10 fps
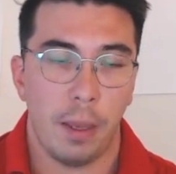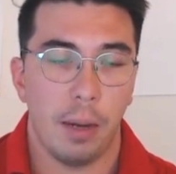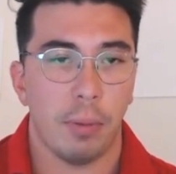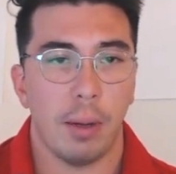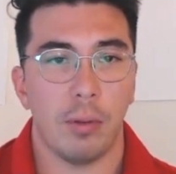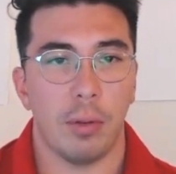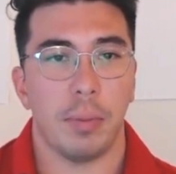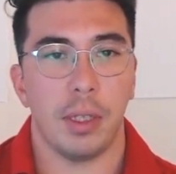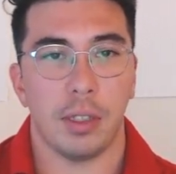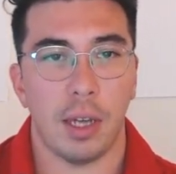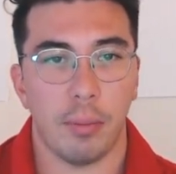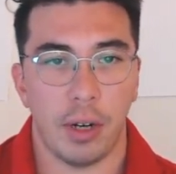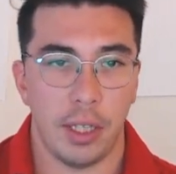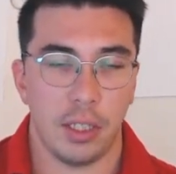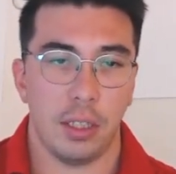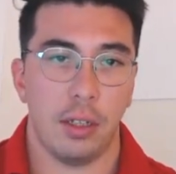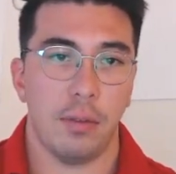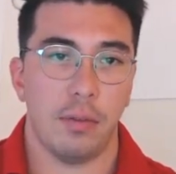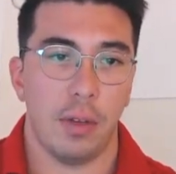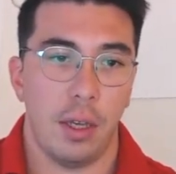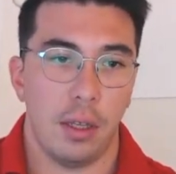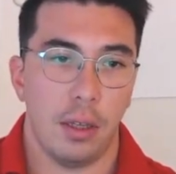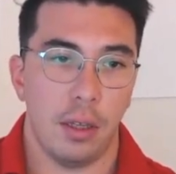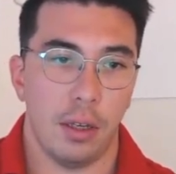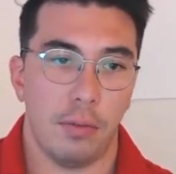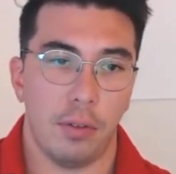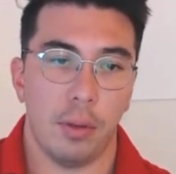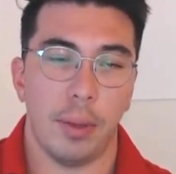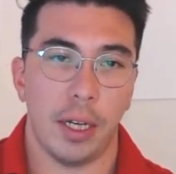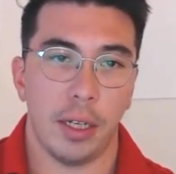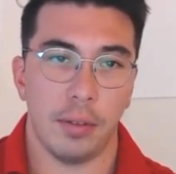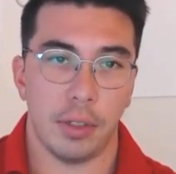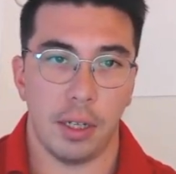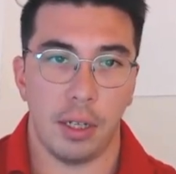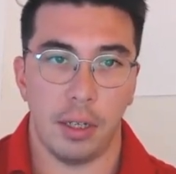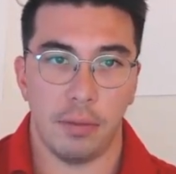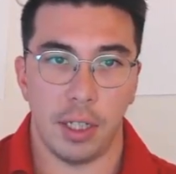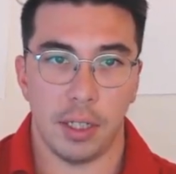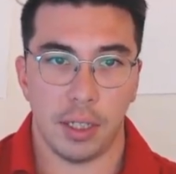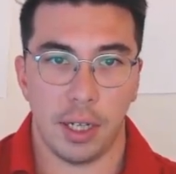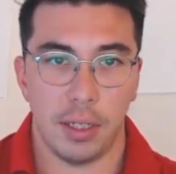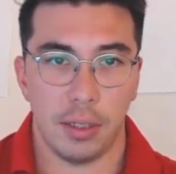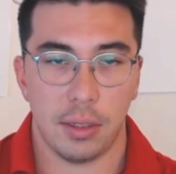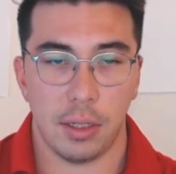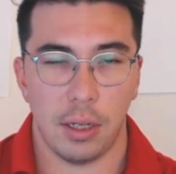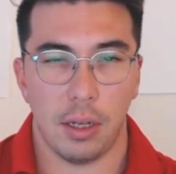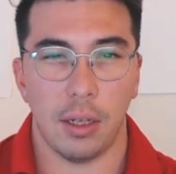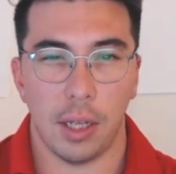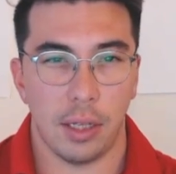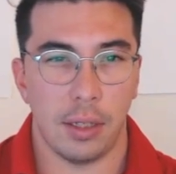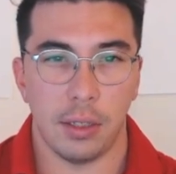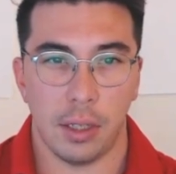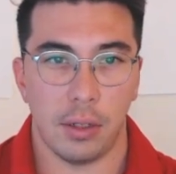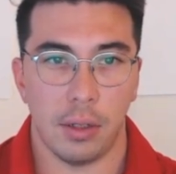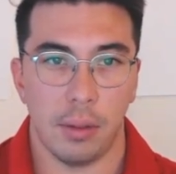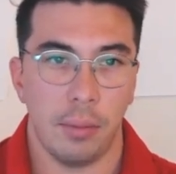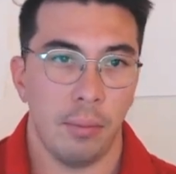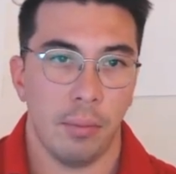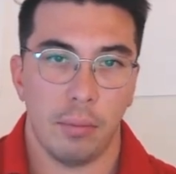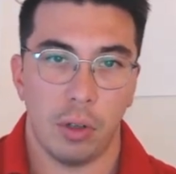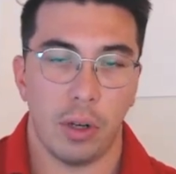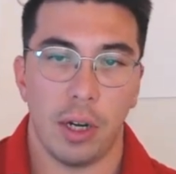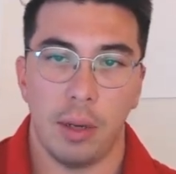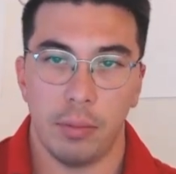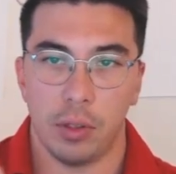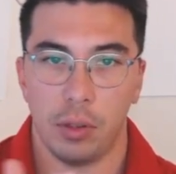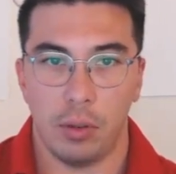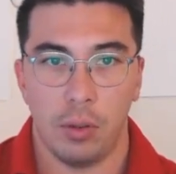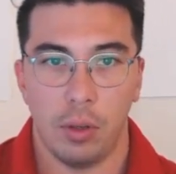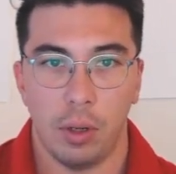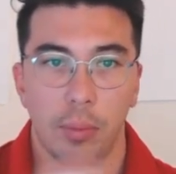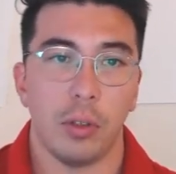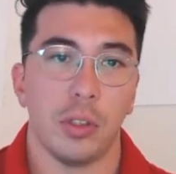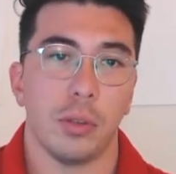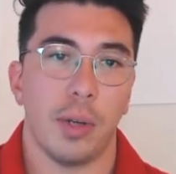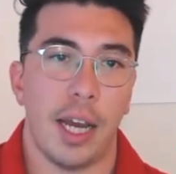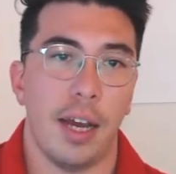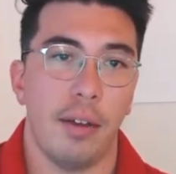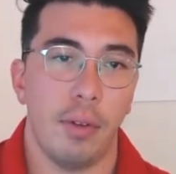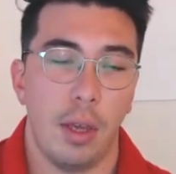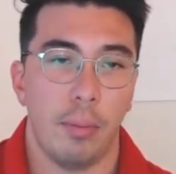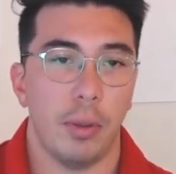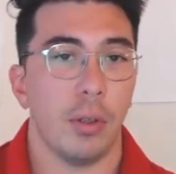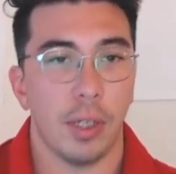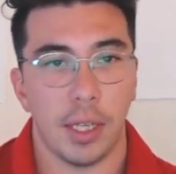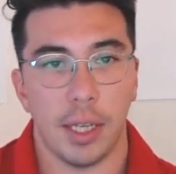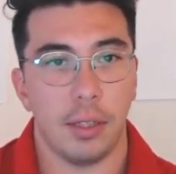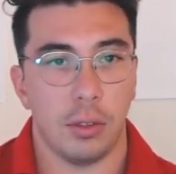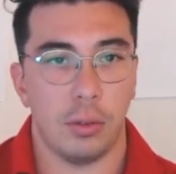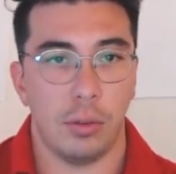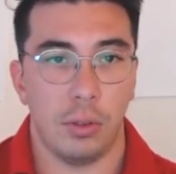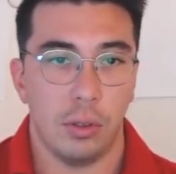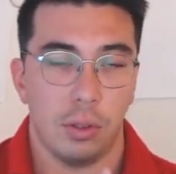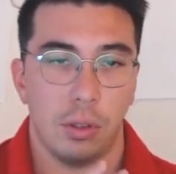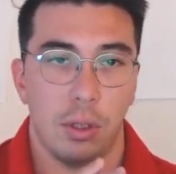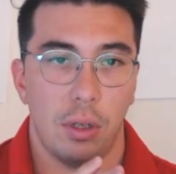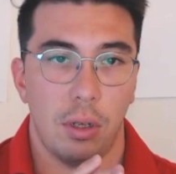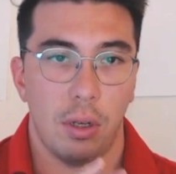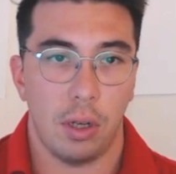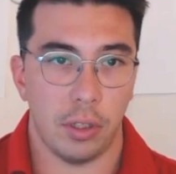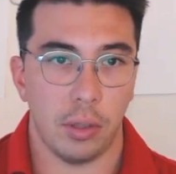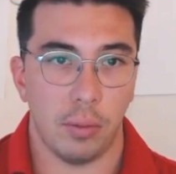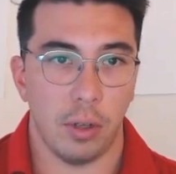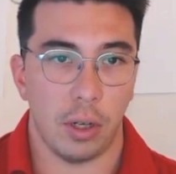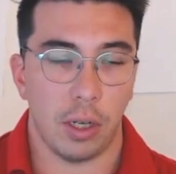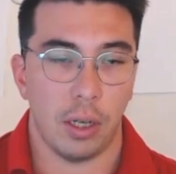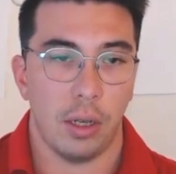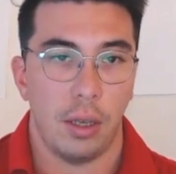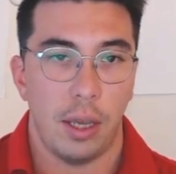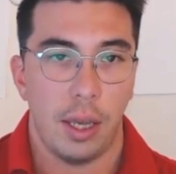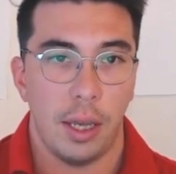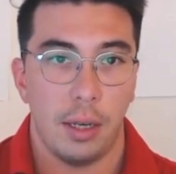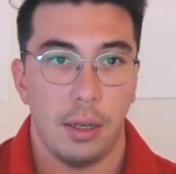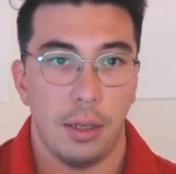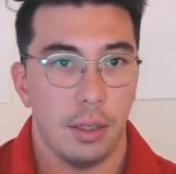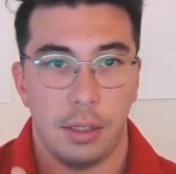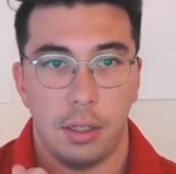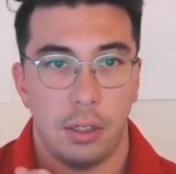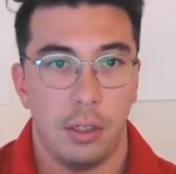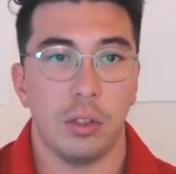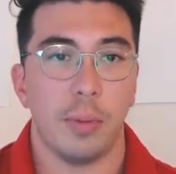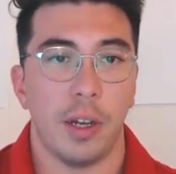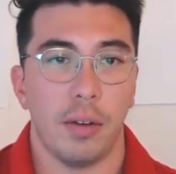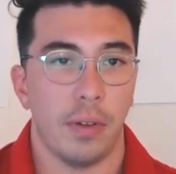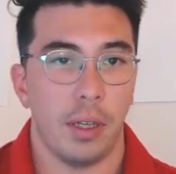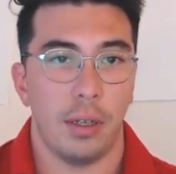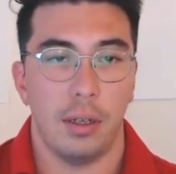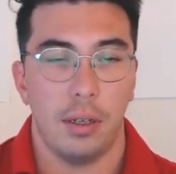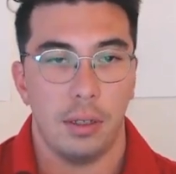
It probably won't be as comprehensive, the full body of study of data science that a lot of these other programs or approaches would have, but you can get these schools on your work and that's a huge benefit.